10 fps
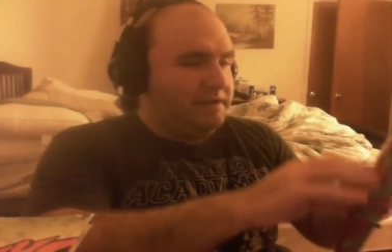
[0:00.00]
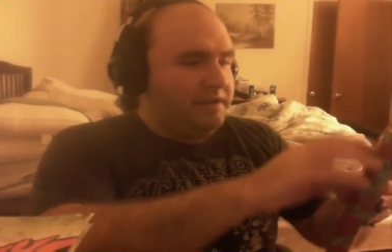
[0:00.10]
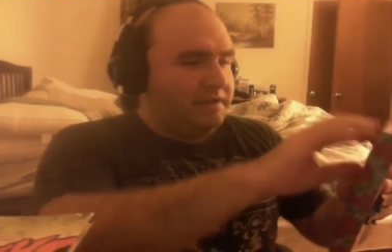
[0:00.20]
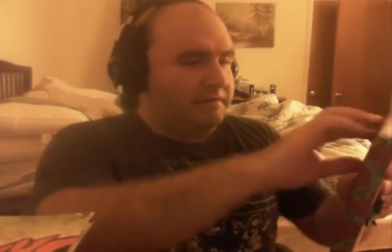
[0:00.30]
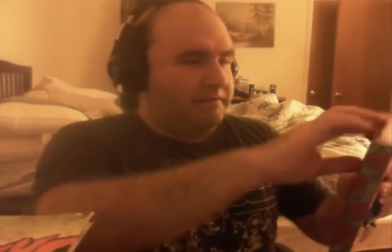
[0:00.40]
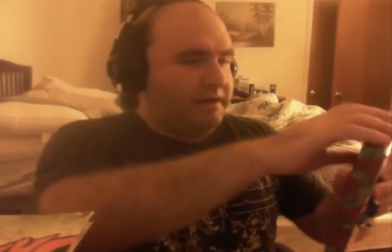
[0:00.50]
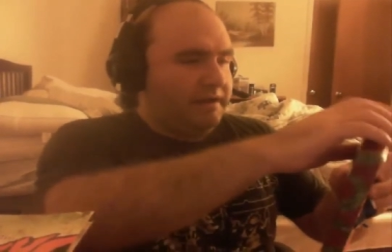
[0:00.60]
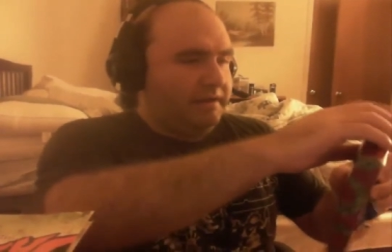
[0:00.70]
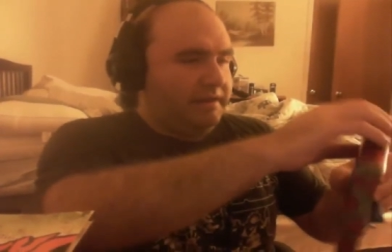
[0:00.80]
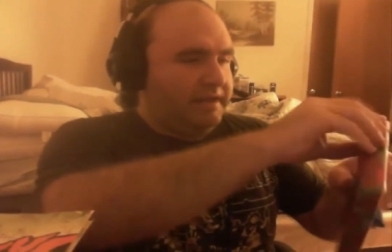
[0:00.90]
All
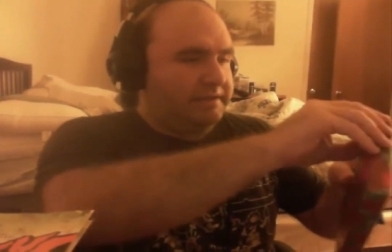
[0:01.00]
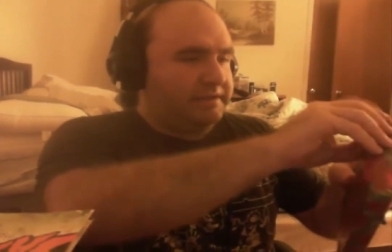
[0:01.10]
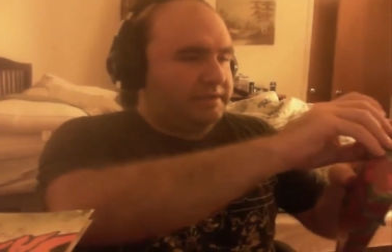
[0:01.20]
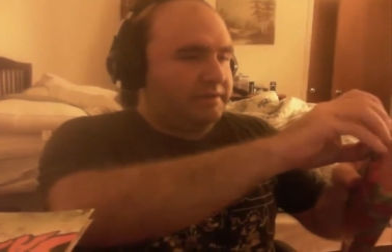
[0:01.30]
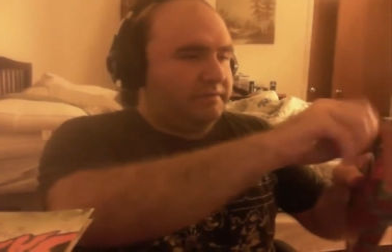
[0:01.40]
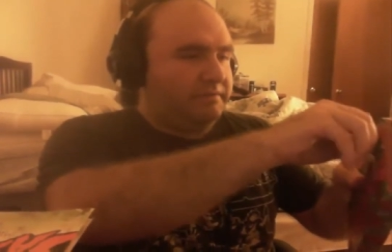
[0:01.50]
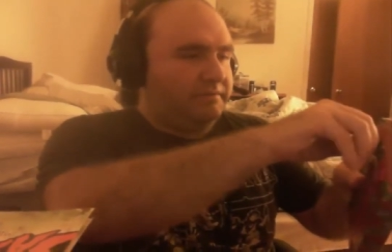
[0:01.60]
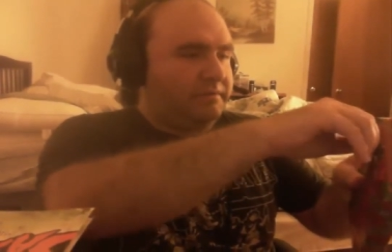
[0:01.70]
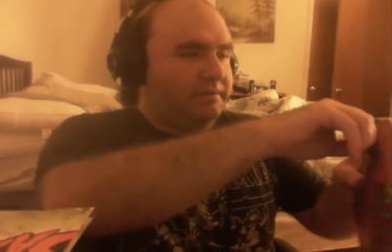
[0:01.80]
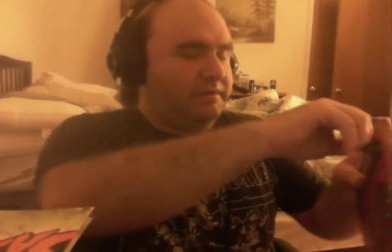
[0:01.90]
right, last
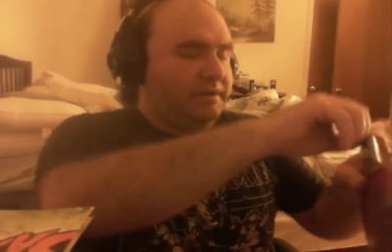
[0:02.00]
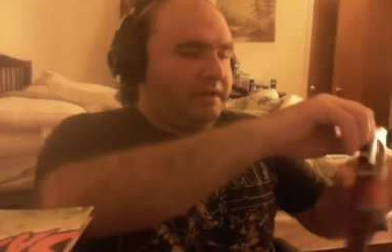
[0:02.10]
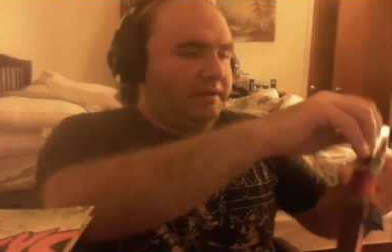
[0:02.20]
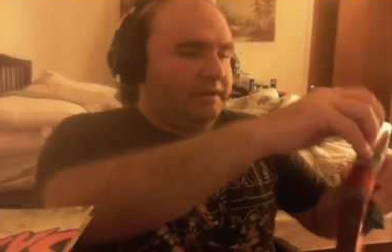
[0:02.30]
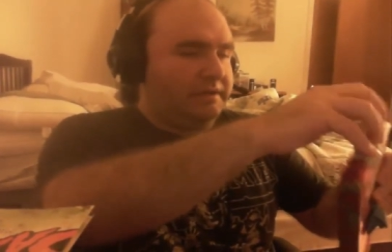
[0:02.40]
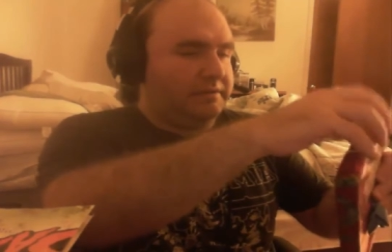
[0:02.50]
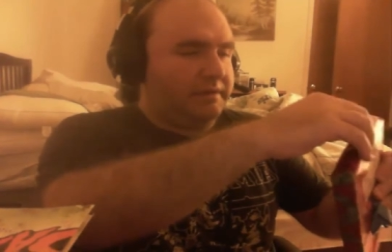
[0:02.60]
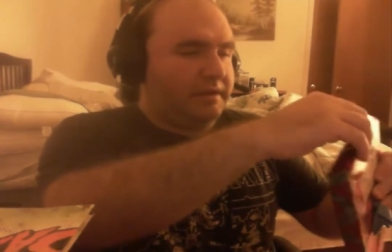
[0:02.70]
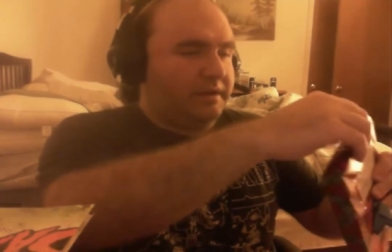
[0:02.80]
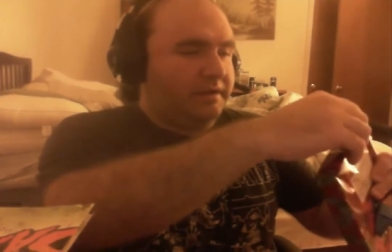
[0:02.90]
two, and these
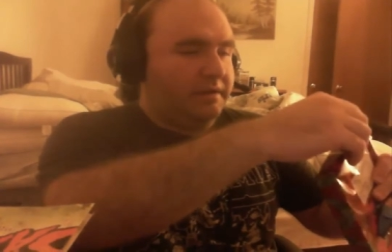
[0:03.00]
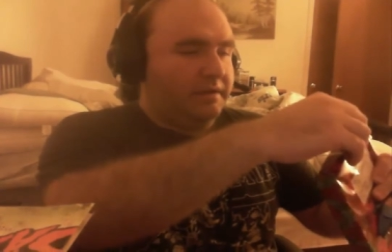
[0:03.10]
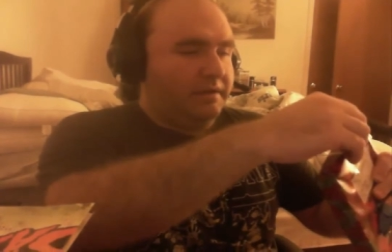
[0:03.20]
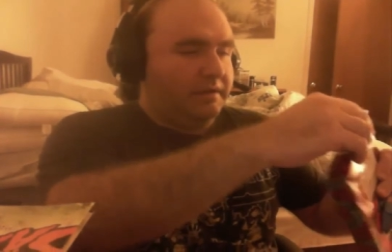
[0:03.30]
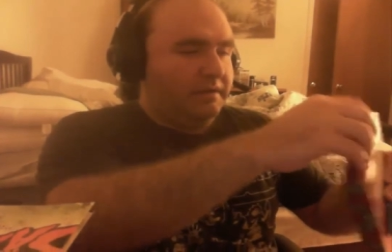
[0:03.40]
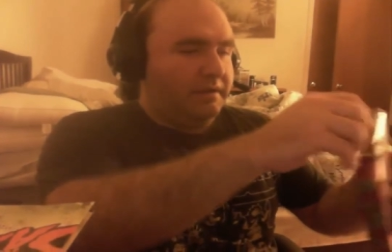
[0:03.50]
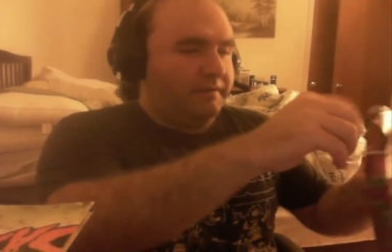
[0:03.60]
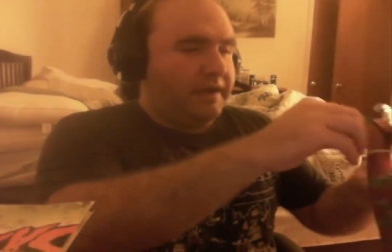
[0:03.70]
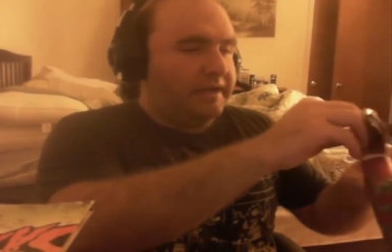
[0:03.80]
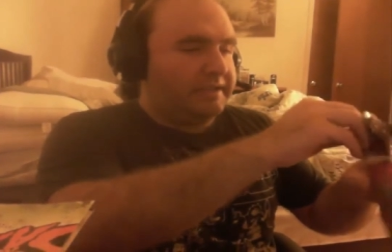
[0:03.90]
are it.
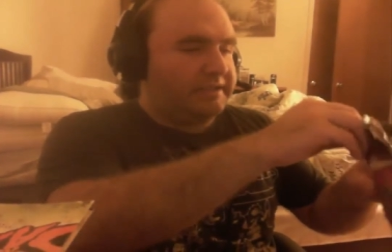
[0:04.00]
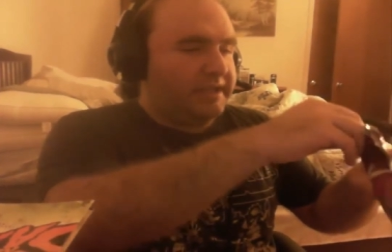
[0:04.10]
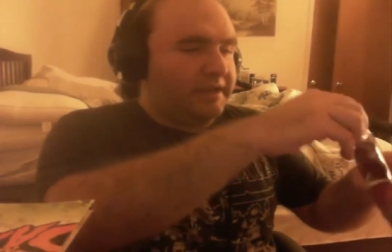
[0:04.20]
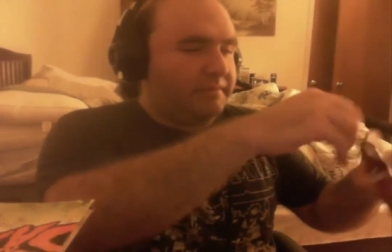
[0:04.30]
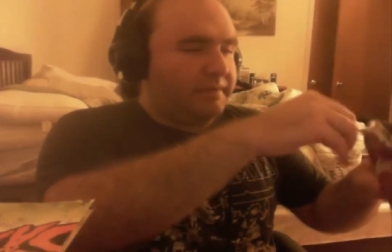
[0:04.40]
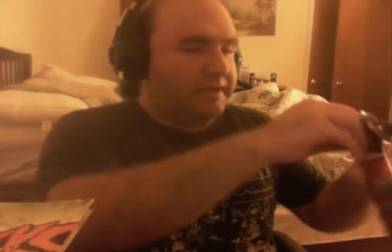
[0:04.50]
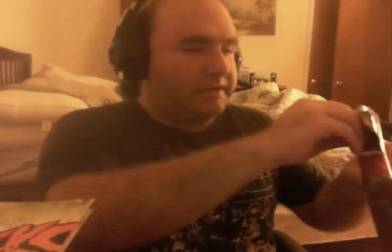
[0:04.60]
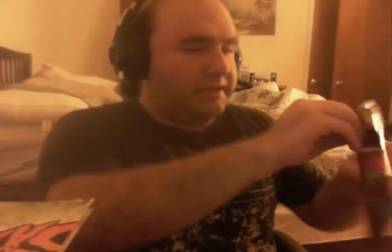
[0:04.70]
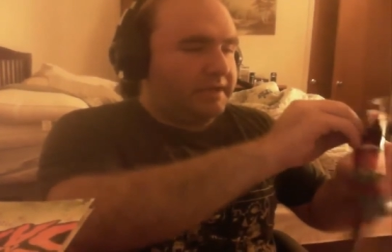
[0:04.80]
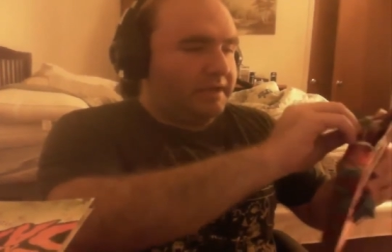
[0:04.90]
If I see what I
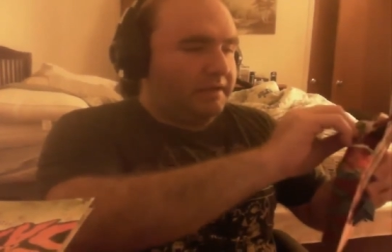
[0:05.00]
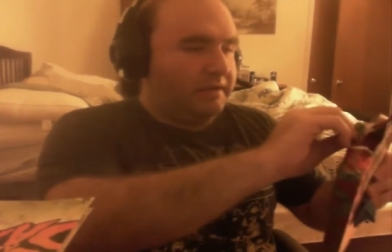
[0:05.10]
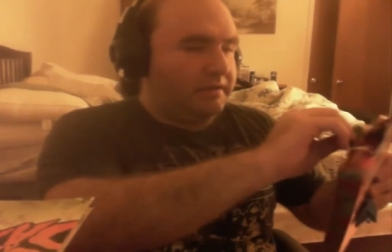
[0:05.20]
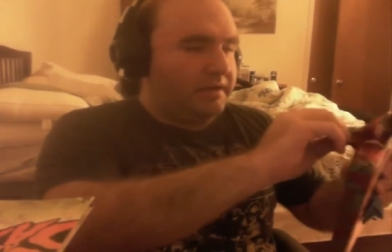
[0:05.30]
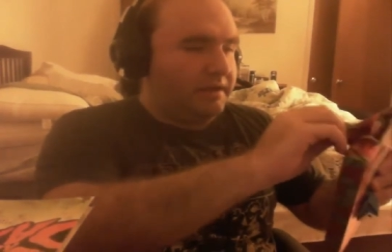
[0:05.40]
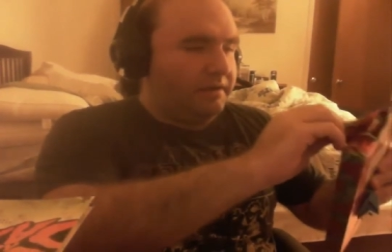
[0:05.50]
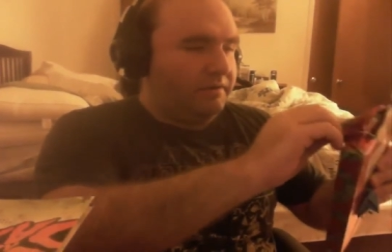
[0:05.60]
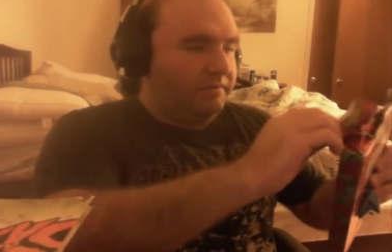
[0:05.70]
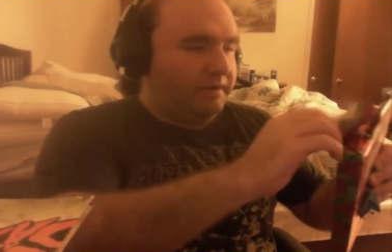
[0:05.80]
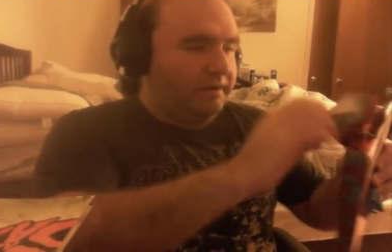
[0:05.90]
see, then I
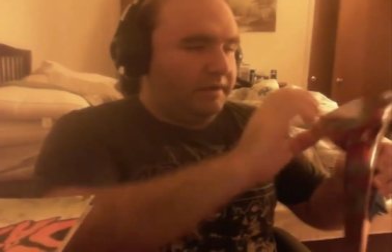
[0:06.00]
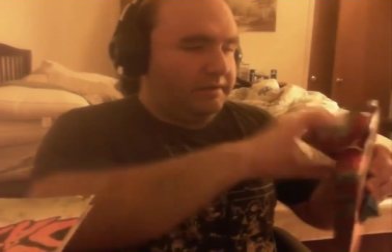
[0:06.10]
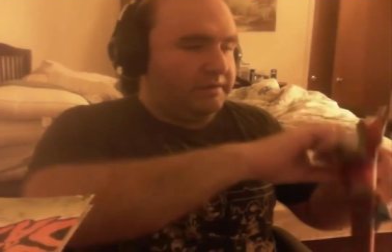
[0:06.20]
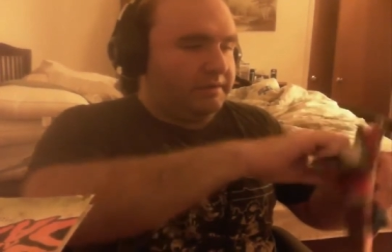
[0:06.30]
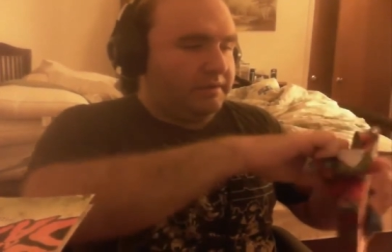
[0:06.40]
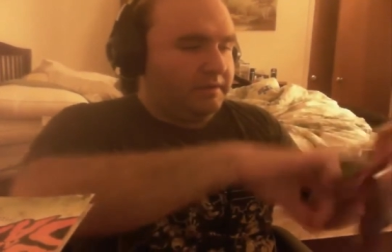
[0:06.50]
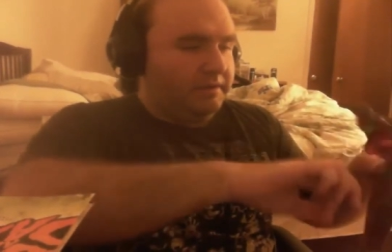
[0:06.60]
know what it is.